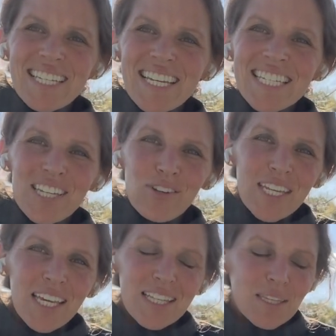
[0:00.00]
Continue
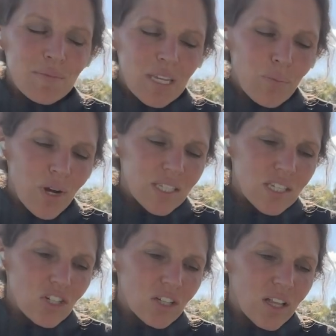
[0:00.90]
taking some deep breaths
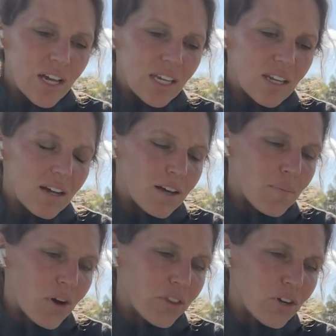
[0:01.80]
as you're lying
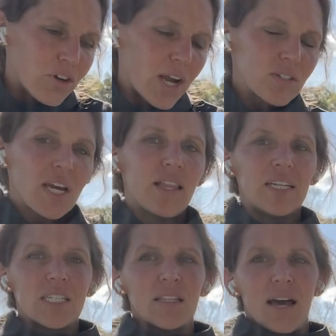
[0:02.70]
on the ground. I
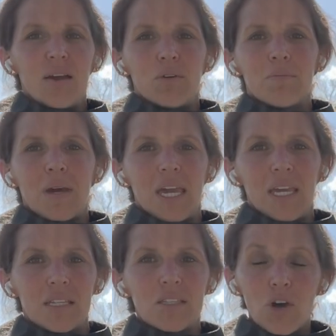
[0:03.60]
like to lie with my
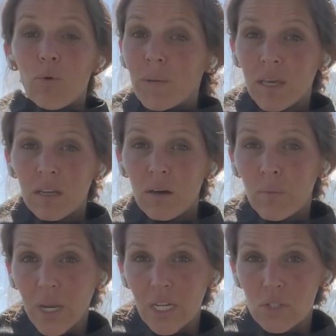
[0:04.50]
hands open
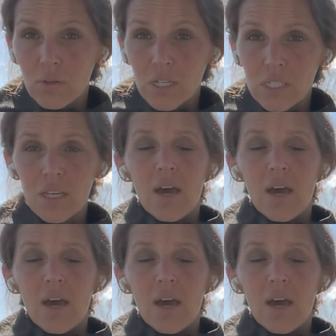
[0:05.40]
when I do this,